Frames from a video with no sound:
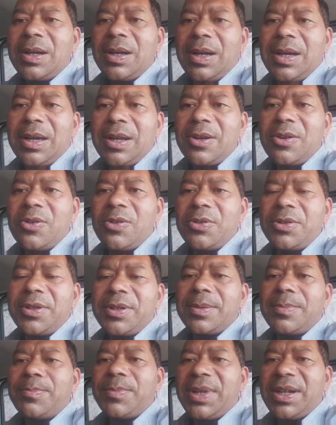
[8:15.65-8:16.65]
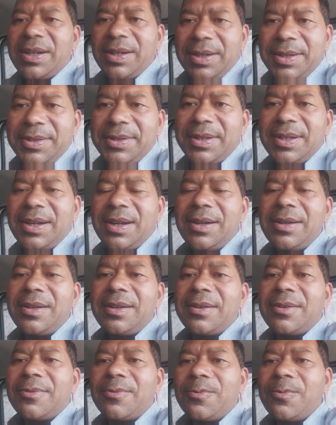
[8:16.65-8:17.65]
R naught bracket start
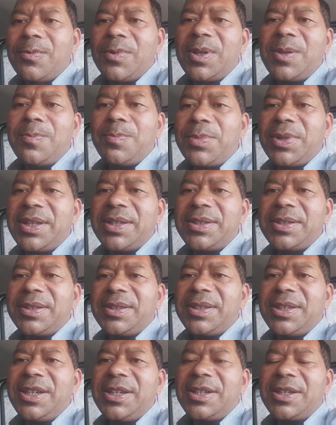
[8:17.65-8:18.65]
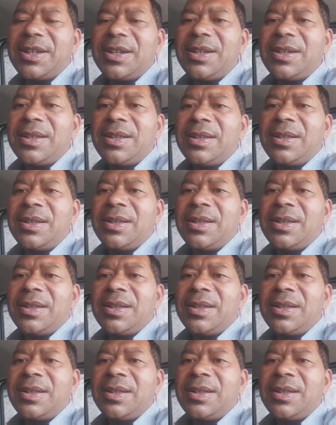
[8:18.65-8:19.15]
1 plus theta